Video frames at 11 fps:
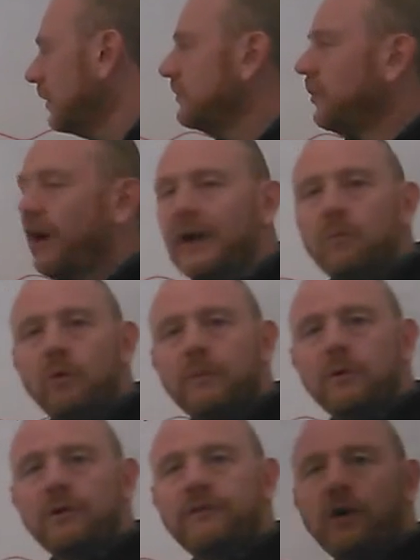time will
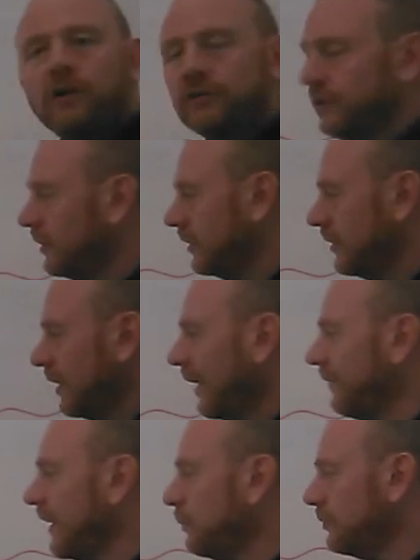move on,
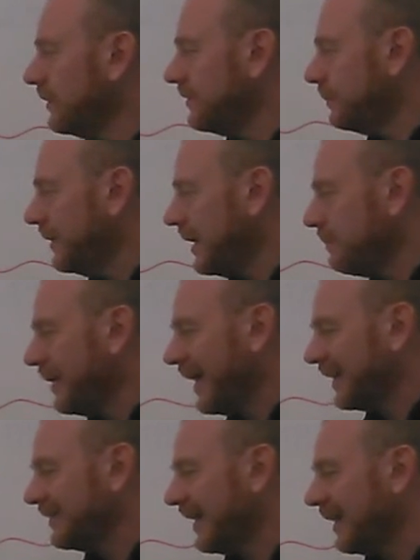and they will disappear
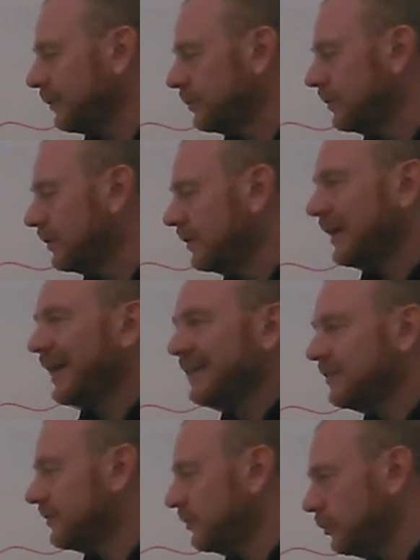back down
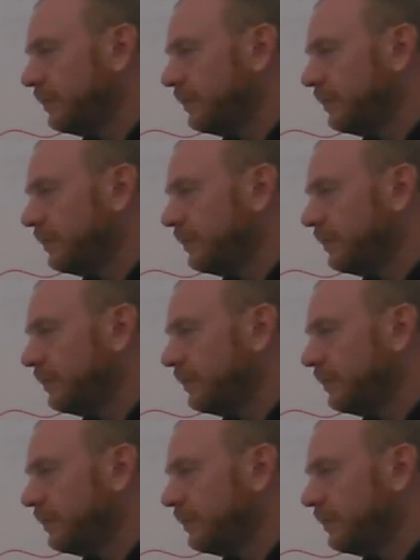into